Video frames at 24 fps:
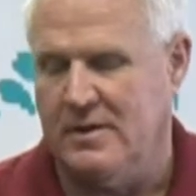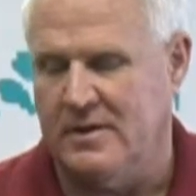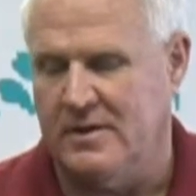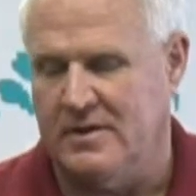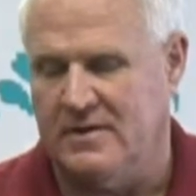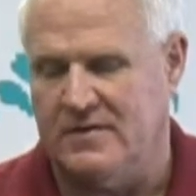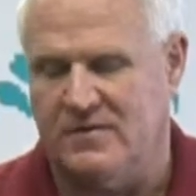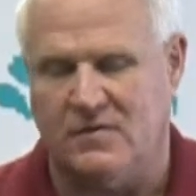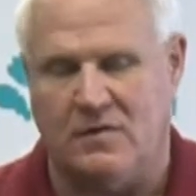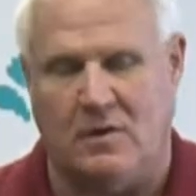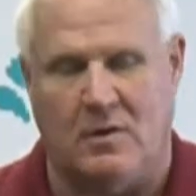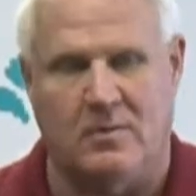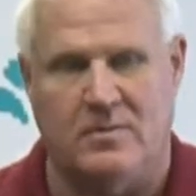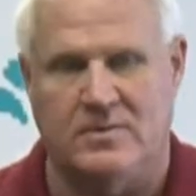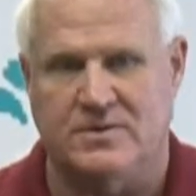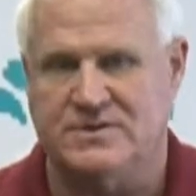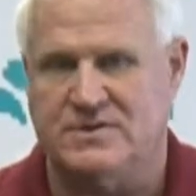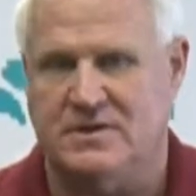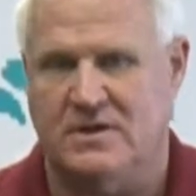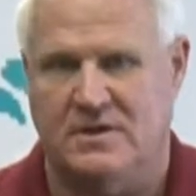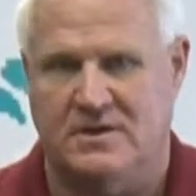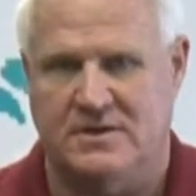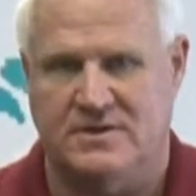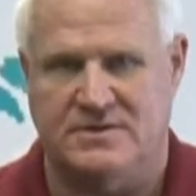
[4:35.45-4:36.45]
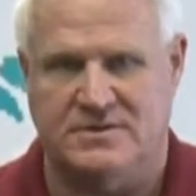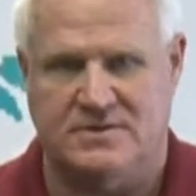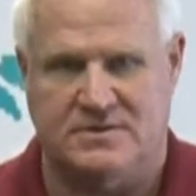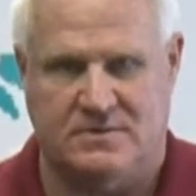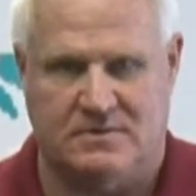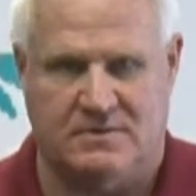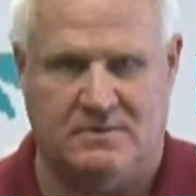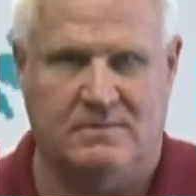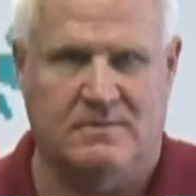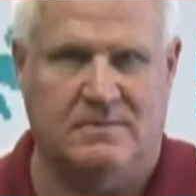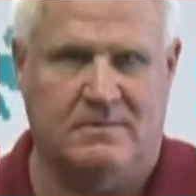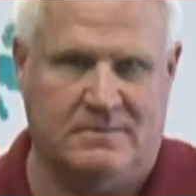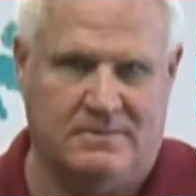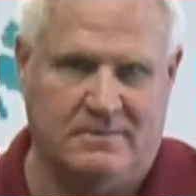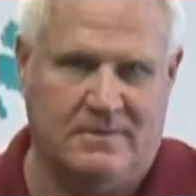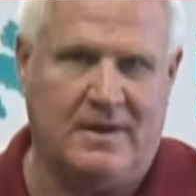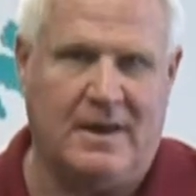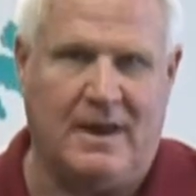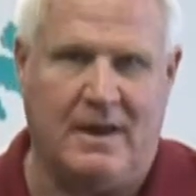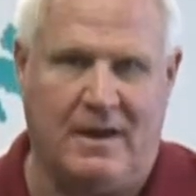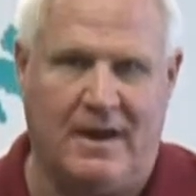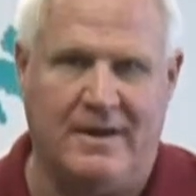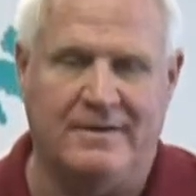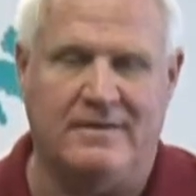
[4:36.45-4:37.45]
It's
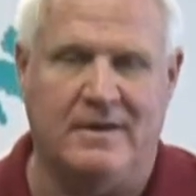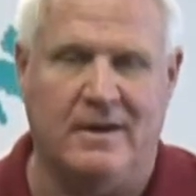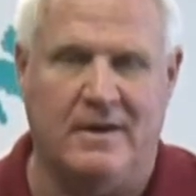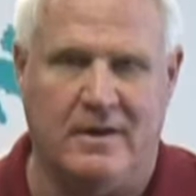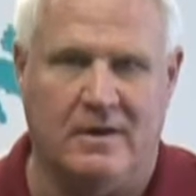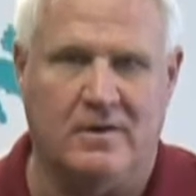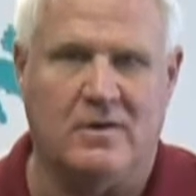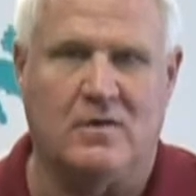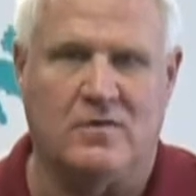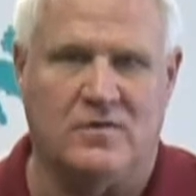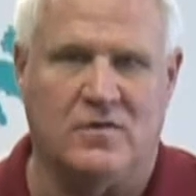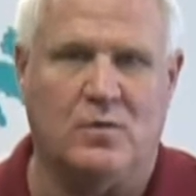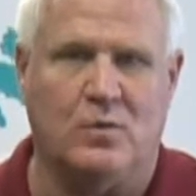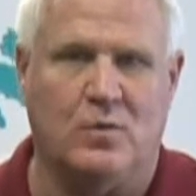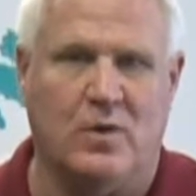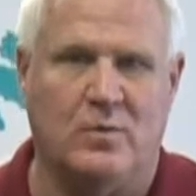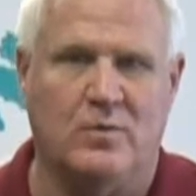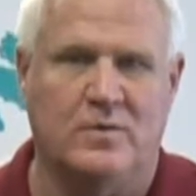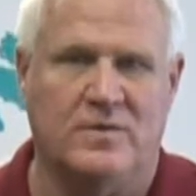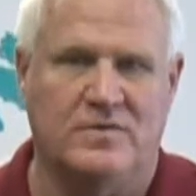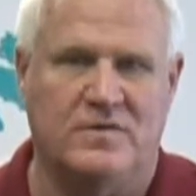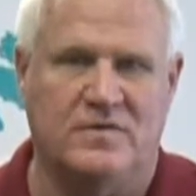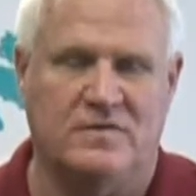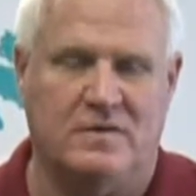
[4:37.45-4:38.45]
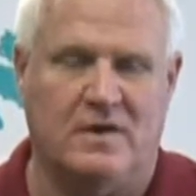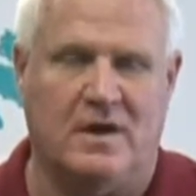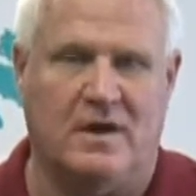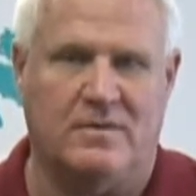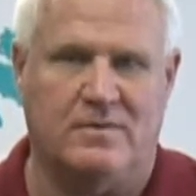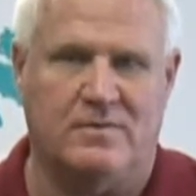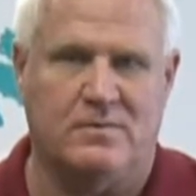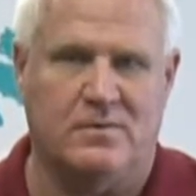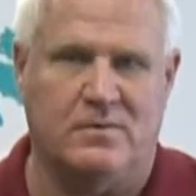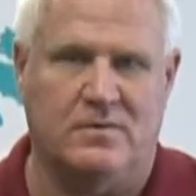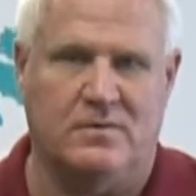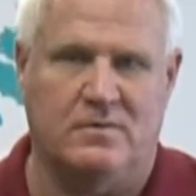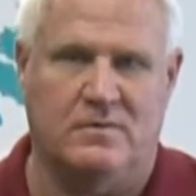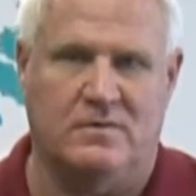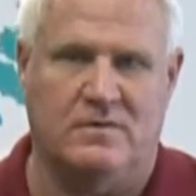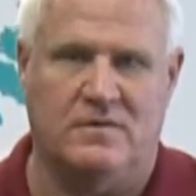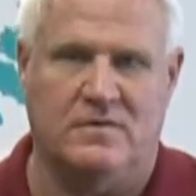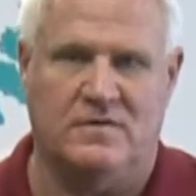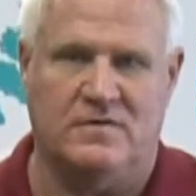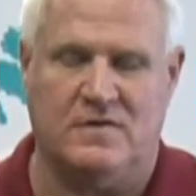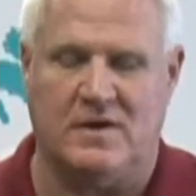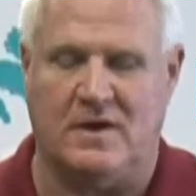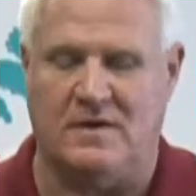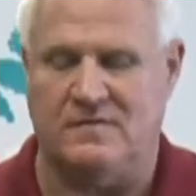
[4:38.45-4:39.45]
identical to what we just got through
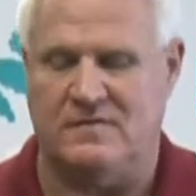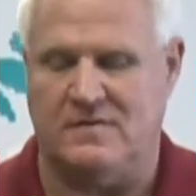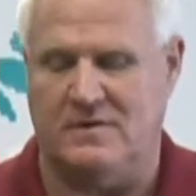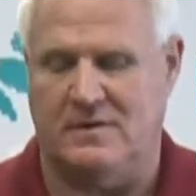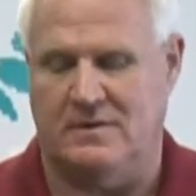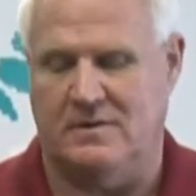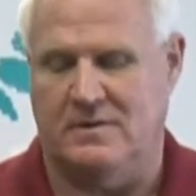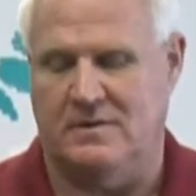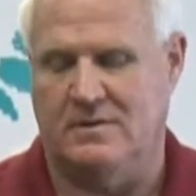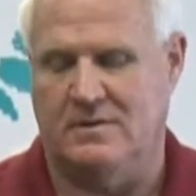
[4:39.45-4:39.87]
discussing.